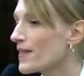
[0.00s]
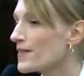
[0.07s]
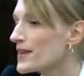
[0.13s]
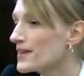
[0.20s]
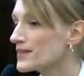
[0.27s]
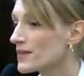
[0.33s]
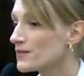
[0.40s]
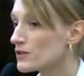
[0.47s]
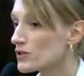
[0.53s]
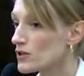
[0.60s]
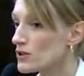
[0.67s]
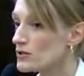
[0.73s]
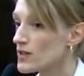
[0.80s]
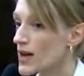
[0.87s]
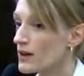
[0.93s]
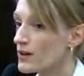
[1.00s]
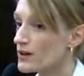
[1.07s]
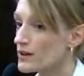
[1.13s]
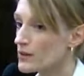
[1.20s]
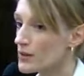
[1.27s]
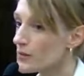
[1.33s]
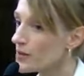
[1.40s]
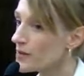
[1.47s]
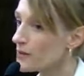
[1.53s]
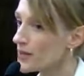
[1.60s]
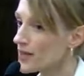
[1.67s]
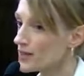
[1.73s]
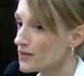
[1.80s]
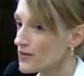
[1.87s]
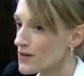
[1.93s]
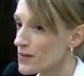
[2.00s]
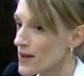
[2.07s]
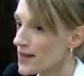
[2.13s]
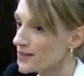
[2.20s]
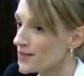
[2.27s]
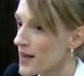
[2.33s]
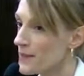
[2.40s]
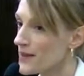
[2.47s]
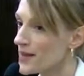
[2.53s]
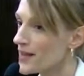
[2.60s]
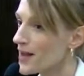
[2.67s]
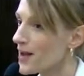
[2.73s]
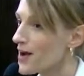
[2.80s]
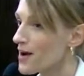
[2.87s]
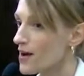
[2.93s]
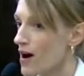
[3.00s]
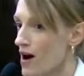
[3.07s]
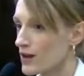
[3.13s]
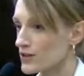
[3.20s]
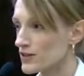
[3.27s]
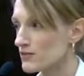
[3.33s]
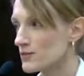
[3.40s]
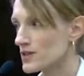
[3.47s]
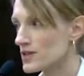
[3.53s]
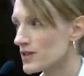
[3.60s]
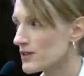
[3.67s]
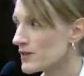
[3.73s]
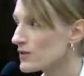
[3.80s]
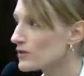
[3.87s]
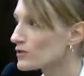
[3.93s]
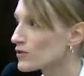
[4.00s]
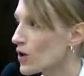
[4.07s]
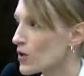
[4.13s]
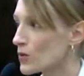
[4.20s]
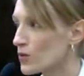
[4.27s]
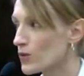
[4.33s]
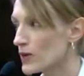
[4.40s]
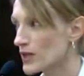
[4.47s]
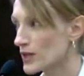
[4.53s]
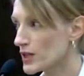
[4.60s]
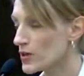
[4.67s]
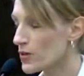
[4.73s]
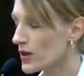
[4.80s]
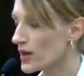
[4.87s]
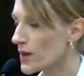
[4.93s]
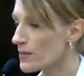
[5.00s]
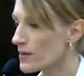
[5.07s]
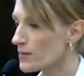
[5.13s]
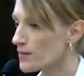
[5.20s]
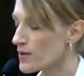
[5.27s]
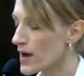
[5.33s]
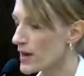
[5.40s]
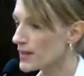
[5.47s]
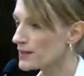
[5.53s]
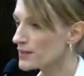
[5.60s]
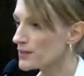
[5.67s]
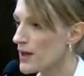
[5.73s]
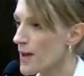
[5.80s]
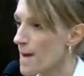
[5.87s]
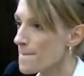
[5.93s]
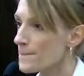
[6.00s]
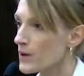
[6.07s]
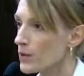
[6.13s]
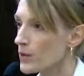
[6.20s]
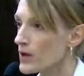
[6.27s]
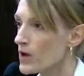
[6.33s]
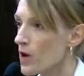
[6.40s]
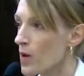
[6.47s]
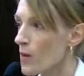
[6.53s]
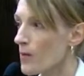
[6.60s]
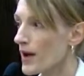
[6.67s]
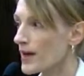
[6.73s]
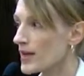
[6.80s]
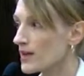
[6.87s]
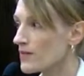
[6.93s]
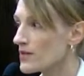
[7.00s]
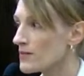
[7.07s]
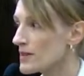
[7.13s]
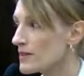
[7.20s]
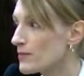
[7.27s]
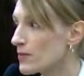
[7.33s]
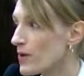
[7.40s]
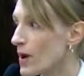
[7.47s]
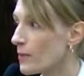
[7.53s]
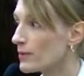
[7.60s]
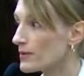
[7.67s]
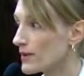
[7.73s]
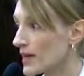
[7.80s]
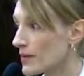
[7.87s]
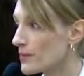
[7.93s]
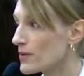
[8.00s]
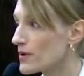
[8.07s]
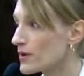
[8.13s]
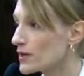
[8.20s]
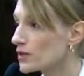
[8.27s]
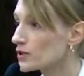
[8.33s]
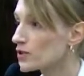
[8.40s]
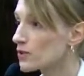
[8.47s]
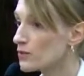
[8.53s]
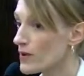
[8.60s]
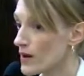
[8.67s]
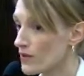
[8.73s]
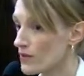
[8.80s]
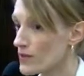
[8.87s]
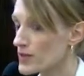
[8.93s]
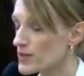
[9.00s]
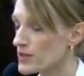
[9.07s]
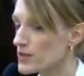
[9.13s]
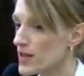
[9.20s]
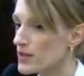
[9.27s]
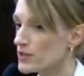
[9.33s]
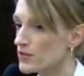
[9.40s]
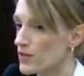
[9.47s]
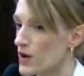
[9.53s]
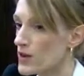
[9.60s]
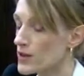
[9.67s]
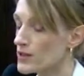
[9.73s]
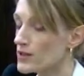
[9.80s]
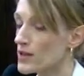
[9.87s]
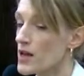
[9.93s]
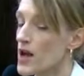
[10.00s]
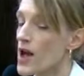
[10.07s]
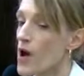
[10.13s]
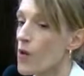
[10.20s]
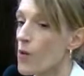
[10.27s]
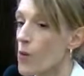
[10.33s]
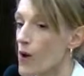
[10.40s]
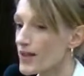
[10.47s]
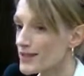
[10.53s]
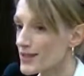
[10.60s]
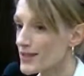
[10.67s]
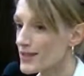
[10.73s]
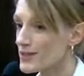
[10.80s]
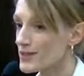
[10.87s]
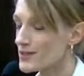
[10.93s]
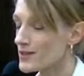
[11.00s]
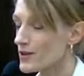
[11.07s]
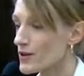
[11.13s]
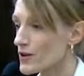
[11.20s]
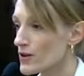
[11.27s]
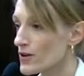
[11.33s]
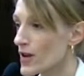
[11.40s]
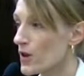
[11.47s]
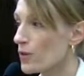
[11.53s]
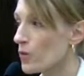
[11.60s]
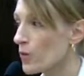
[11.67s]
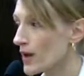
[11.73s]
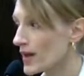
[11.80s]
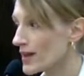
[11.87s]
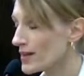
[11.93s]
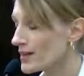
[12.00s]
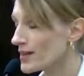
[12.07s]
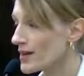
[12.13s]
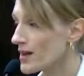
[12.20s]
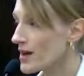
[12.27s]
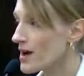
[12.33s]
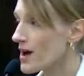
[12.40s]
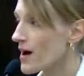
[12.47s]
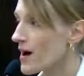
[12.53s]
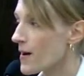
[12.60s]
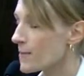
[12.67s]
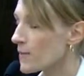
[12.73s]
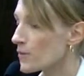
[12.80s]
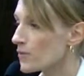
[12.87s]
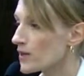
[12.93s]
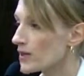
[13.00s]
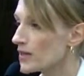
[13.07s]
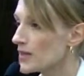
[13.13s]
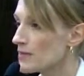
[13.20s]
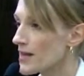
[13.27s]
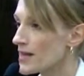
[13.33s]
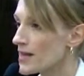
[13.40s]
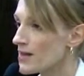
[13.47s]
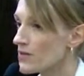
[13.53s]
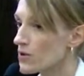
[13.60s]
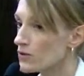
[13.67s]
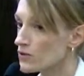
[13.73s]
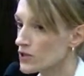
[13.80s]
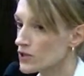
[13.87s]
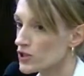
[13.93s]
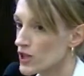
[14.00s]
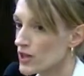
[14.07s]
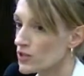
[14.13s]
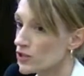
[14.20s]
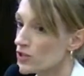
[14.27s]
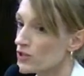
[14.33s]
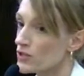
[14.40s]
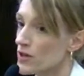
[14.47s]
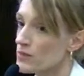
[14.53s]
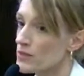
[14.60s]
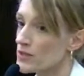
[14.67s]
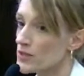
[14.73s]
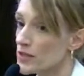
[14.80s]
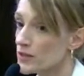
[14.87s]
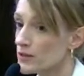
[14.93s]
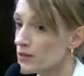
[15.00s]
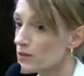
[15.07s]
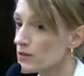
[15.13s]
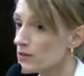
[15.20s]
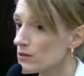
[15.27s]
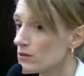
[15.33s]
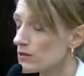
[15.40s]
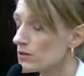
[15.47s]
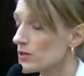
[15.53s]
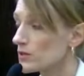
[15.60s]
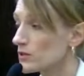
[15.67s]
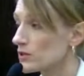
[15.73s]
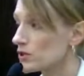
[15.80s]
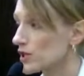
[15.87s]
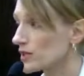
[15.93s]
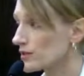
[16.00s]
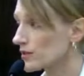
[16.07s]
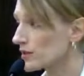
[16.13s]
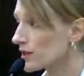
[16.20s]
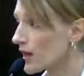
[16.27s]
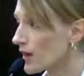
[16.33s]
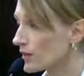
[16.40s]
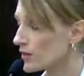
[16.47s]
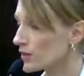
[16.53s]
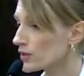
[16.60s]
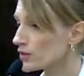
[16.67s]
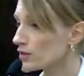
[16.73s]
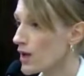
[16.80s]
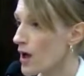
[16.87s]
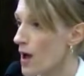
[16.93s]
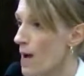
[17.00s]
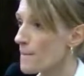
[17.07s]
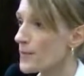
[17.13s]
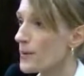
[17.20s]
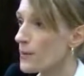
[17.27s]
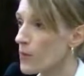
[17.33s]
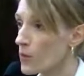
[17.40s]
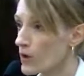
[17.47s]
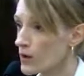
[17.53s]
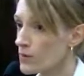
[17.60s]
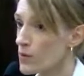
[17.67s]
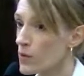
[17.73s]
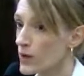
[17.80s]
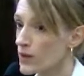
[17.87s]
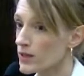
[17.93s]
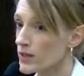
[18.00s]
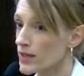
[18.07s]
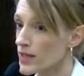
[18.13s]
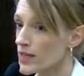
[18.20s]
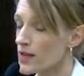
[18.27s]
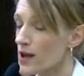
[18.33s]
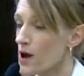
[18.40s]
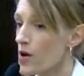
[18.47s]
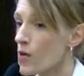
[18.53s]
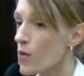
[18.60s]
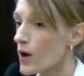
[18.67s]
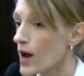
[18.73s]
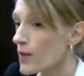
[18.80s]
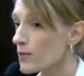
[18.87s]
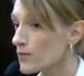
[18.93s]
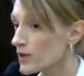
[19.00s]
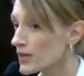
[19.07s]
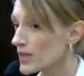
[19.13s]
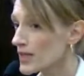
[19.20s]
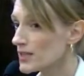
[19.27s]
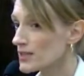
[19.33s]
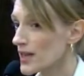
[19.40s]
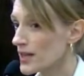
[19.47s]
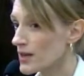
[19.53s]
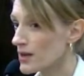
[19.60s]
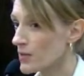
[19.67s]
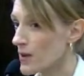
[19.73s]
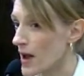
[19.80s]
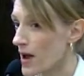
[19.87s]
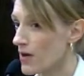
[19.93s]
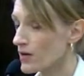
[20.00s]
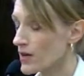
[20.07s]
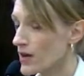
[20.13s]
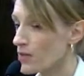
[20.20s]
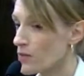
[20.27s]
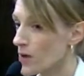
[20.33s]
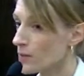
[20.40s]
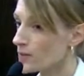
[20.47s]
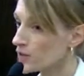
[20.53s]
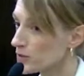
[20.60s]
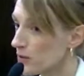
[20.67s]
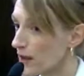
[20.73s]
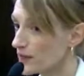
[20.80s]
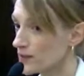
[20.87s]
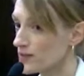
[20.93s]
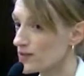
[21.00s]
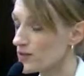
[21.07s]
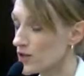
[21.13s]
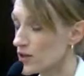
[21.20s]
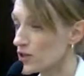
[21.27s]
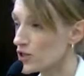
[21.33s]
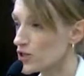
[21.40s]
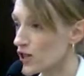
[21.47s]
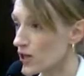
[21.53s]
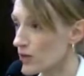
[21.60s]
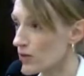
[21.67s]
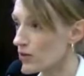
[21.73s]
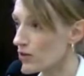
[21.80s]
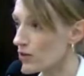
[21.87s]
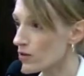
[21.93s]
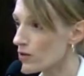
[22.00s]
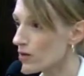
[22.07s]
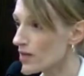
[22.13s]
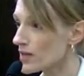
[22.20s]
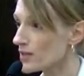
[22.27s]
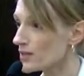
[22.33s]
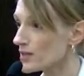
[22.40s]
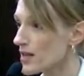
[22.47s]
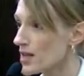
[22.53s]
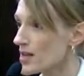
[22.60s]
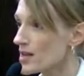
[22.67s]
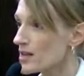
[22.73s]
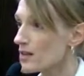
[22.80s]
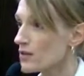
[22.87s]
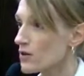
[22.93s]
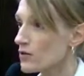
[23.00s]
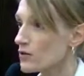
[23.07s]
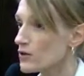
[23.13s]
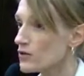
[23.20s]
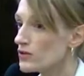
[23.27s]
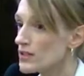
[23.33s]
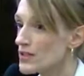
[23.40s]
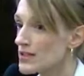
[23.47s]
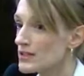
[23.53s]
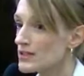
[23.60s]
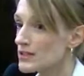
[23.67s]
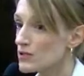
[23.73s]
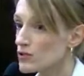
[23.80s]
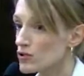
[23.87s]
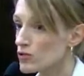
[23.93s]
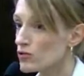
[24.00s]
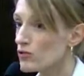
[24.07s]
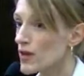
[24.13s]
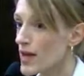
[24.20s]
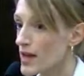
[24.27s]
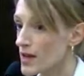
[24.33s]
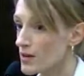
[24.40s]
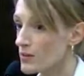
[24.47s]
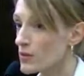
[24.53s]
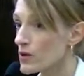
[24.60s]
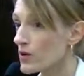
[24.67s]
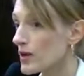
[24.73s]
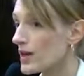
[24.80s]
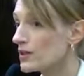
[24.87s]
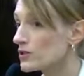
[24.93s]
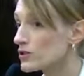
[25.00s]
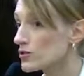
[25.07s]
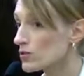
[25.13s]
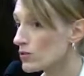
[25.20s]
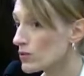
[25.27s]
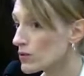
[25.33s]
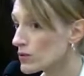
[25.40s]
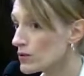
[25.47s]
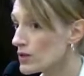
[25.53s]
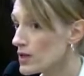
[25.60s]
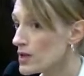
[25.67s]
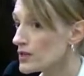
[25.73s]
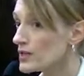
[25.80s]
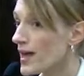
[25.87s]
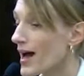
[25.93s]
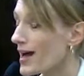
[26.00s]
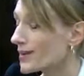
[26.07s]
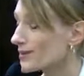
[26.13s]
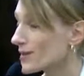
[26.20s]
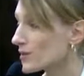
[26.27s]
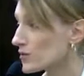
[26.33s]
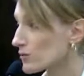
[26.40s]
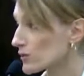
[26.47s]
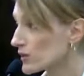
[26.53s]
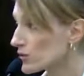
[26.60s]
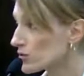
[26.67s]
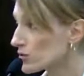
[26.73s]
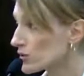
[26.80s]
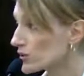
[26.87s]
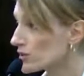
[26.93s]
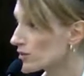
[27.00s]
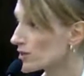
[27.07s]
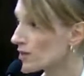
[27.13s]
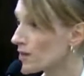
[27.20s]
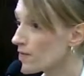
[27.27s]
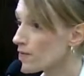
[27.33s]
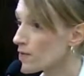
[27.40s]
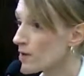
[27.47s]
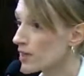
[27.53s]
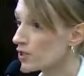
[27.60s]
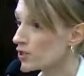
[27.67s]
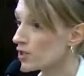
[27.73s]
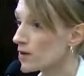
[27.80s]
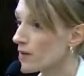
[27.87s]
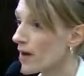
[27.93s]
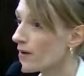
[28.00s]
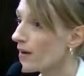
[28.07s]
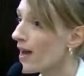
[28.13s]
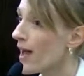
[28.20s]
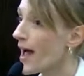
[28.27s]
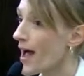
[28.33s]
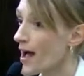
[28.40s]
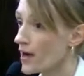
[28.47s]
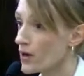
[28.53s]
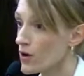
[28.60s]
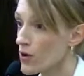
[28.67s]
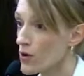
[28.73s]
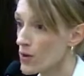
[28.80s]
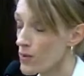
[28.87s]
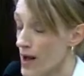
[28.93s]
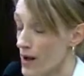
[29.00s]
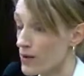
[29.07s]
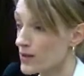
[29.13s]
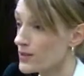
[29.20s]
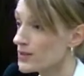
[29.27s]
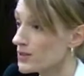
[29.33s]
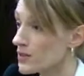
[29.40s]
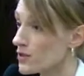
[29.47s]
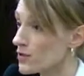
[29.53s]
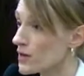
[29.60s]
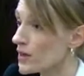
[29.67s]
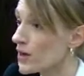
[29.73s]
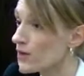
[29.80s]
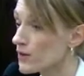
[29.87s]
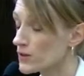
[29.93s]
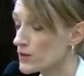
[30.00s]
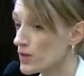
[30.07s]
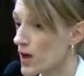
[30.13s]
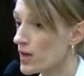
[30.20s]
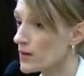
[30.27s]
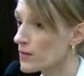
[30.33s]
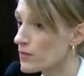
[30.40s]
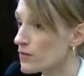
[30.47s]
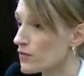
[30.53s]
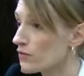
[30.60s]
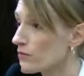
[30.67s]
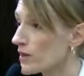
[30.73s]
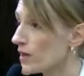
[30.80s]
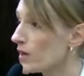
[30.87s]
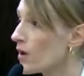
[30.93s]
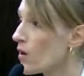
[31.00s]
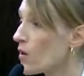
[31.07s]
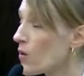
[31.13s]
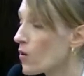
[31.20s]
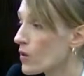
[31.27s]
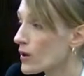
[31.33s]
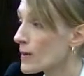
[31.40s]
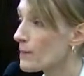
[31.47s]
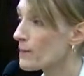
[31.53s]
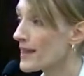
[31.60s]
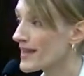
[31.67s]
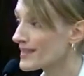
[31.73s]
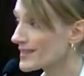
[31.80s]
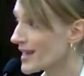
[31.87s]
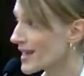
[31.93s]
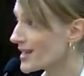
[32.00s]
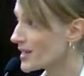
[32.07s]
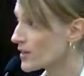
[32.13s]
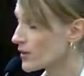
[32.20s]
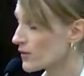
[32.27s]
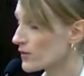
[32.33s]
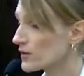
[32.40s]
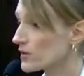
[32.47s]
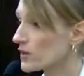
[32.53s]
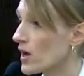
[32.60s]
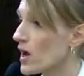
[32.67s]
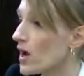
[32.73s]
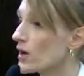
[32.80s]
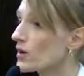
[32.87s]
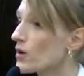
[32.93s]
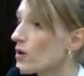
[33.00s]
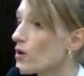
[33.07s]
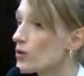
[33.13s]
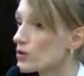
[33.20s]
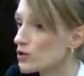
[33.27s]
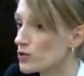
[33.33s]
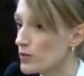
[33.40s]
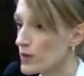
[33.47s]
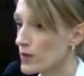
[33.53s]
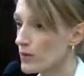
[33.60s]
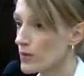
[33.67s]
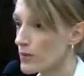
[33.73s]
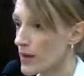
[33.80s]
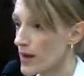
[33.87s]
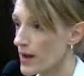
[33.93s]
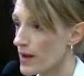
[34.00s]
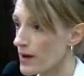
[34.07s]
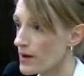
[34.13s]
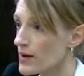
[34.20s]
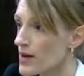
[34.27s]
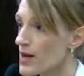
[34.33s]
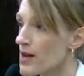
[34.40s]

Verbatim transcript: Things have slowed down a little bit because of the pandemic. Costs of materials are really going up in price, but we hope by giving people a playbook to reference as far as what to consider and when, um, really making those suggestions on materials and suggested colors but more importantly, what I'm really excited about and what Perspectus is going to share with you is, you know, using this as a true handbook and tool to access resources and information about how to go about considering a facade improvement or maintaining your facade or doing a repair.